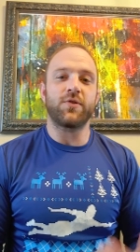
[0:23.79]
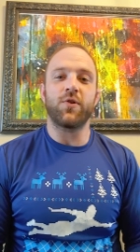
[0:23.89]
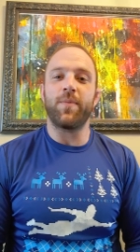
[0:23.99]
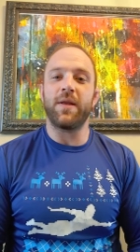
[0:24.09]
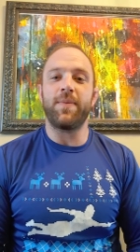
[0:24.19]

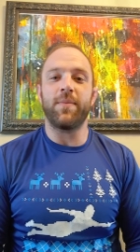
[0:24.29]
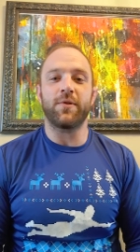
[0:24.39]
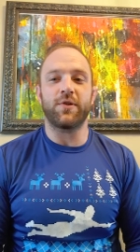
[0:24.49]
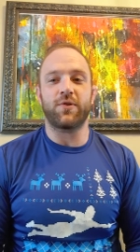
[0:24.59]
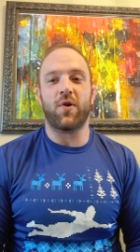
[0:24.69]
So many people
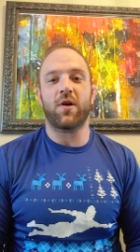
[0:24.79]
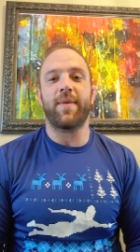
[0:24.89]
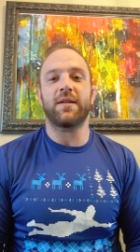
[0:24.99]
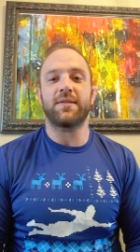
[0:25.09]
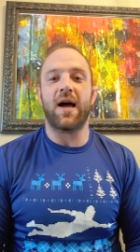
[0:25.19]
just talk
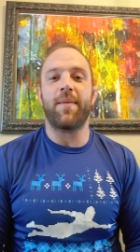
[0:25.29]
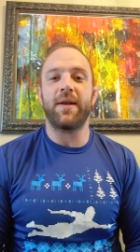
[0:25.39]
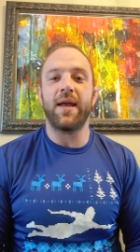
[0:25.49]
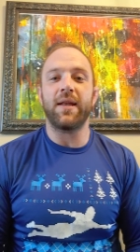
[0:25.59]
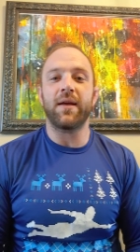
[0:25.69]
about
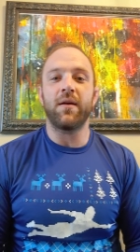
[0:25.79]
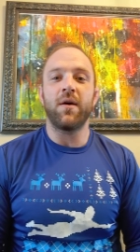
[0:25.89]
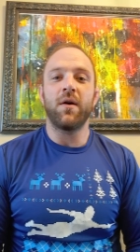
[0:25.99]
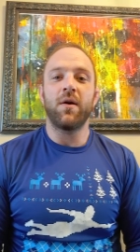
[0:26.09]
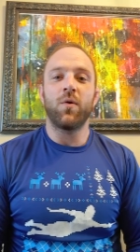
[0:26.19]
dominating
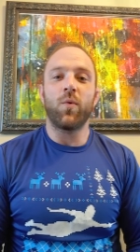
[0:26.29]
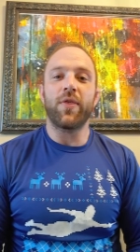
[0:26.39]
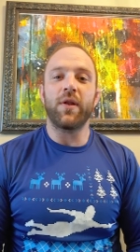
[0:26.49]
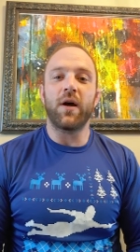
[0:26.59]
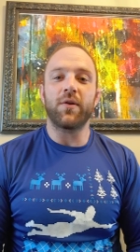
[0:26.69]

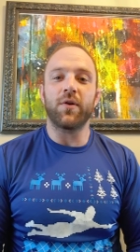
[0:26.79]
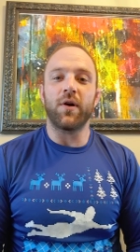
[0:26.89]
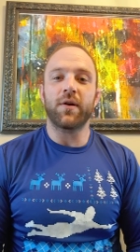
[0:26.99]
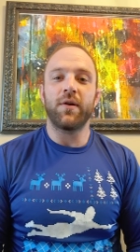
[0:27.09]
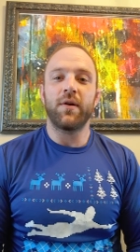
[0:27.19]
with an underhook